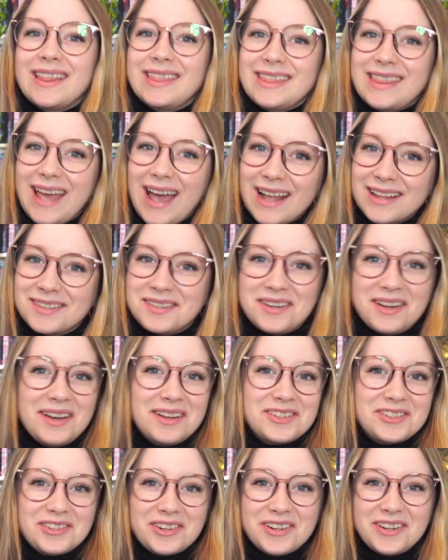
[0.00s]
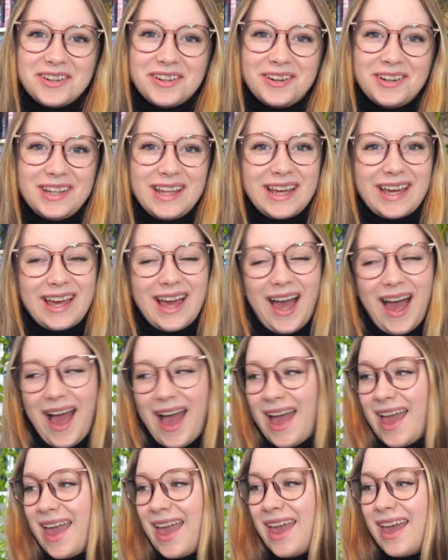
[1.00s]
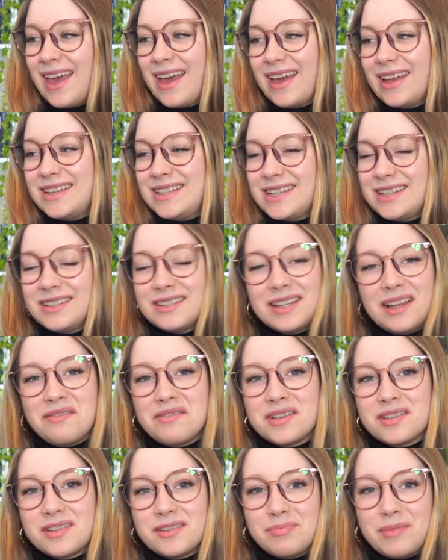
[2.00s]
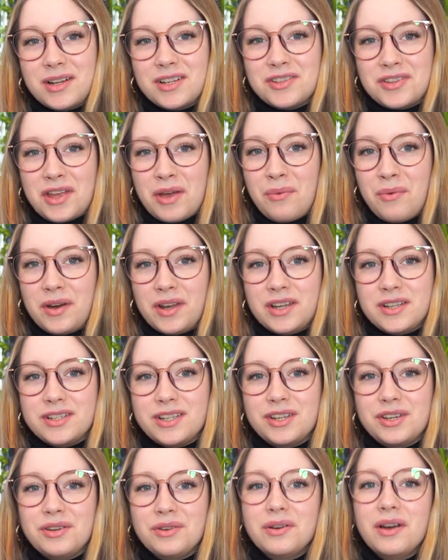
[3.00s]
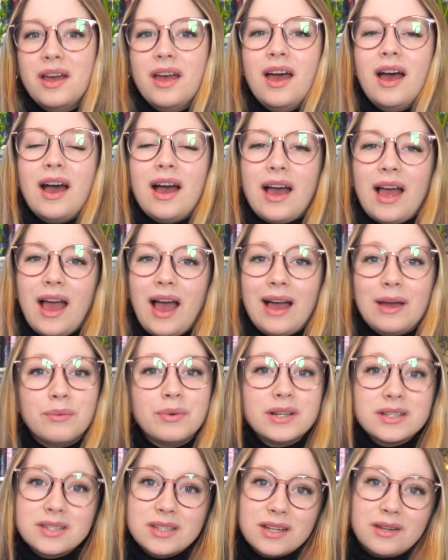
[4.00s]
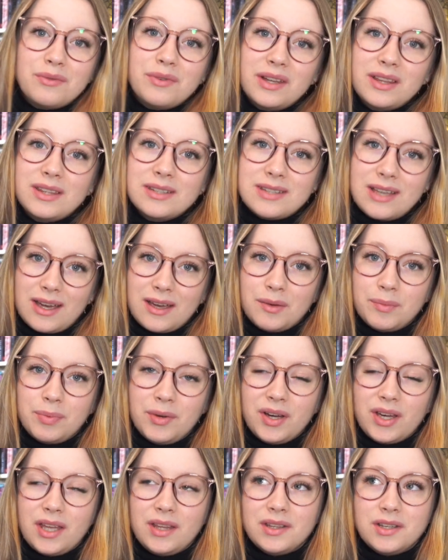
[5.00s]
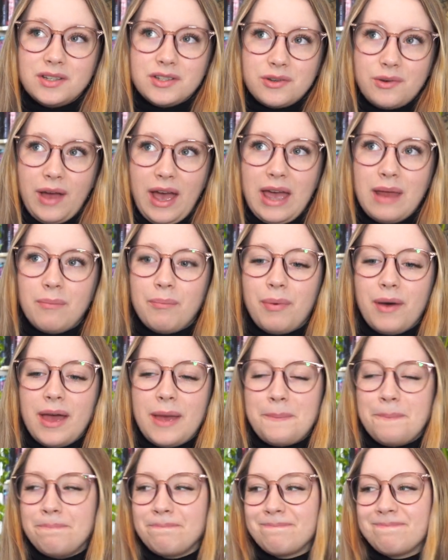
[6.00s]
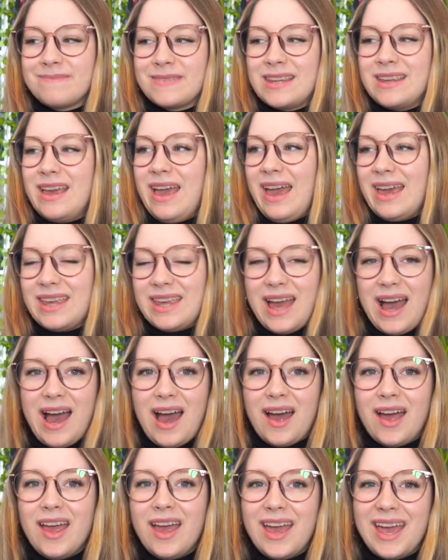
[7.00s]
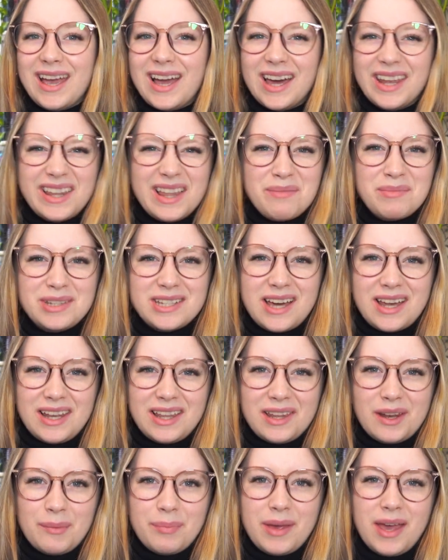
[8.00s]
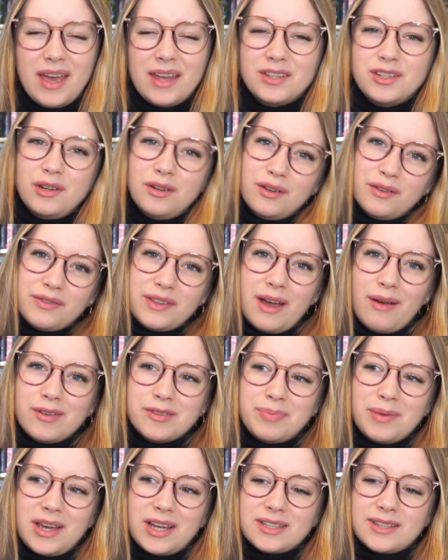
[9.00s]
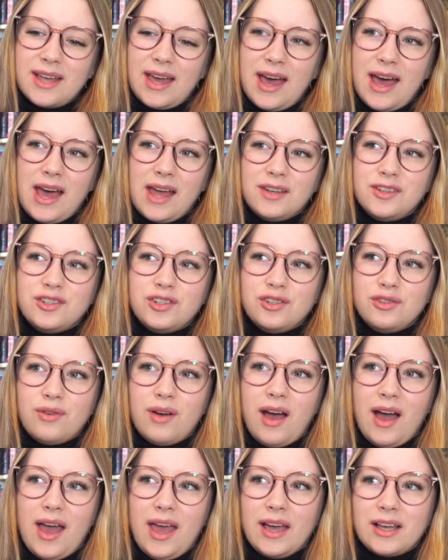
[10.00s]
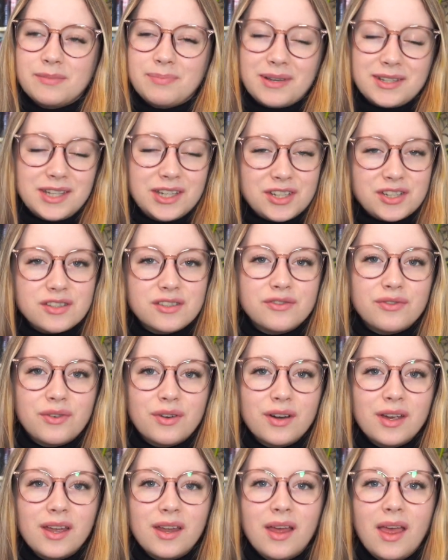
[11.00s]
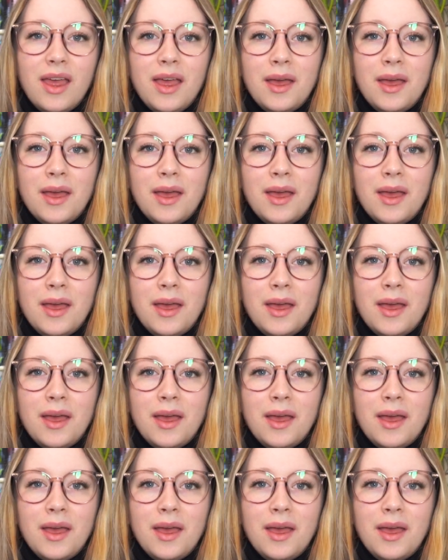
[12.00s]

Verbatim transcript: that's not true. Like, I uh, didn't love this as much as I wanted to. I will still read the second book in the duet, but yeah, it kind of let me down a little bit. Don't know if that was because I had too high expectations for it,